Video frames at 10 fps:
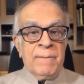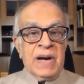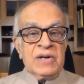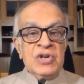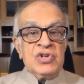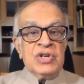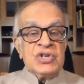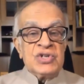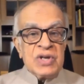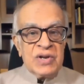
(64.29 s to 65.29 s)
but she
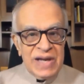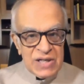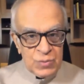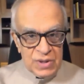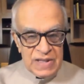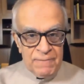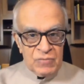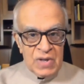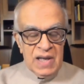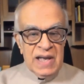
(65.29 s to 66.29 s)
disagrees with them.